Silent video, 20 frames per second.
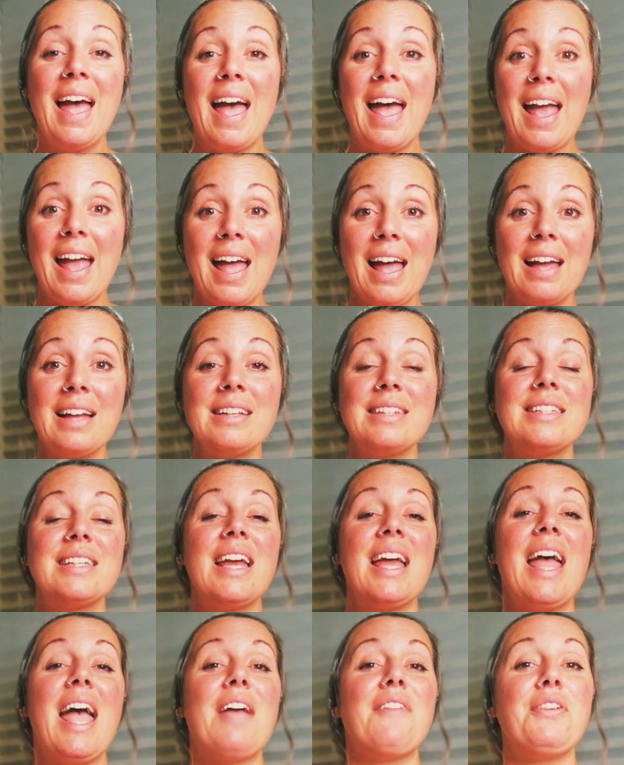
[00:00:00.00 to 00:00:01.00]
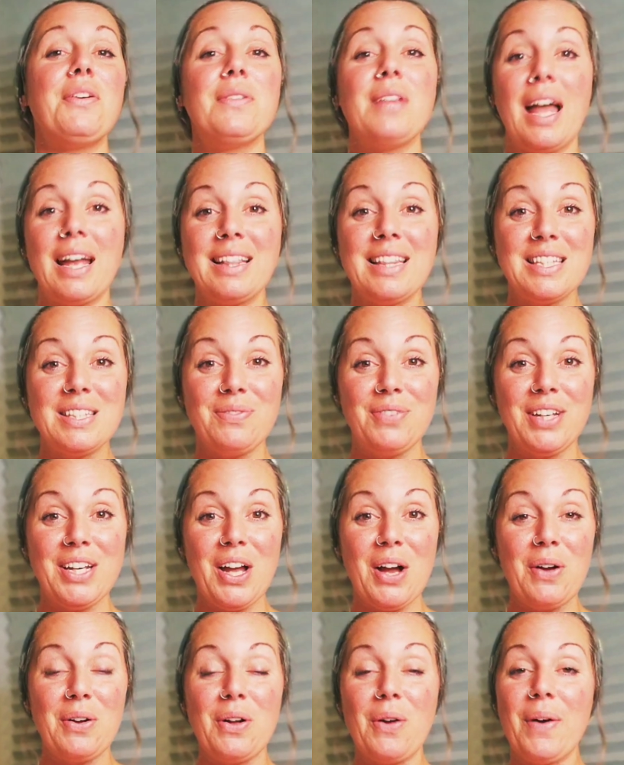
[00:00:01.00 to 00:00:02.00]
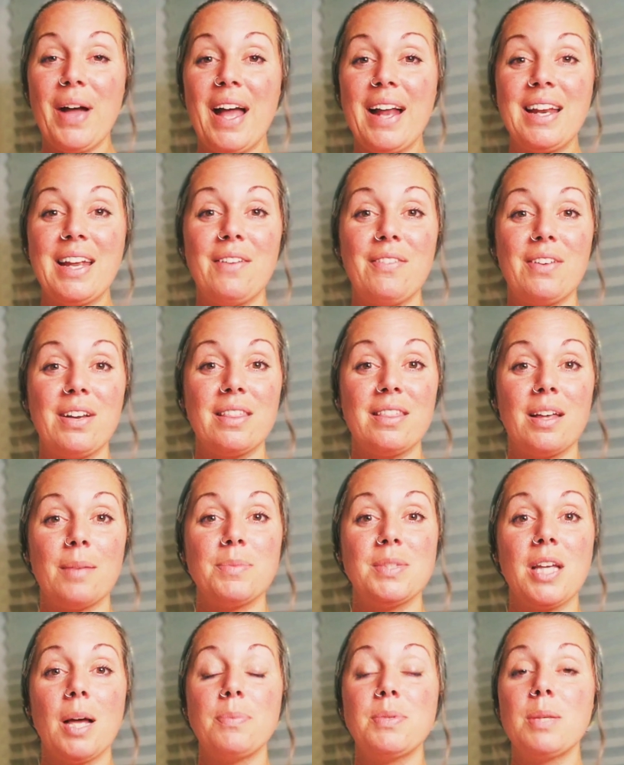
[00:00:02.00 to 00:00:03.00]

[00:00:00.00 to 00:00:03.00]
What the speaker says: And if you like this video, go ahead and give it a thumbs up.